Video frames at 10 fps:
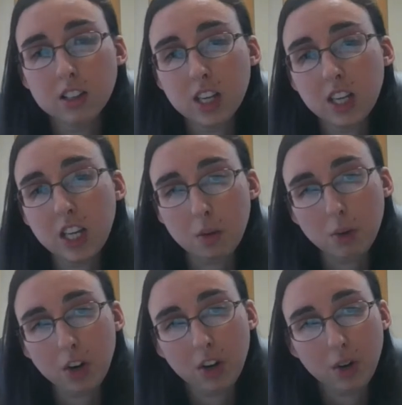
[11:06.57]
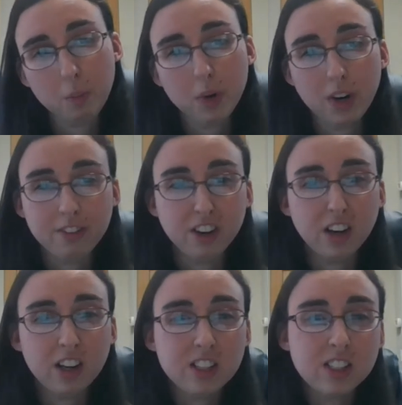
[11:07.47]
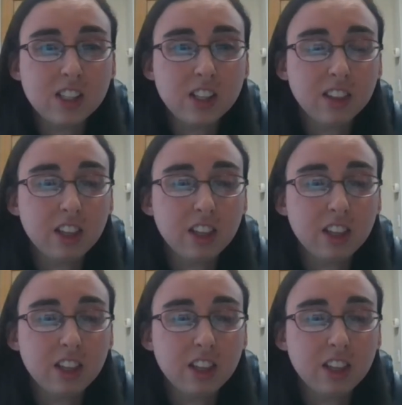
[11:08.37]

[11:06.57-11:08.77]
St. Gabriel, pray for us.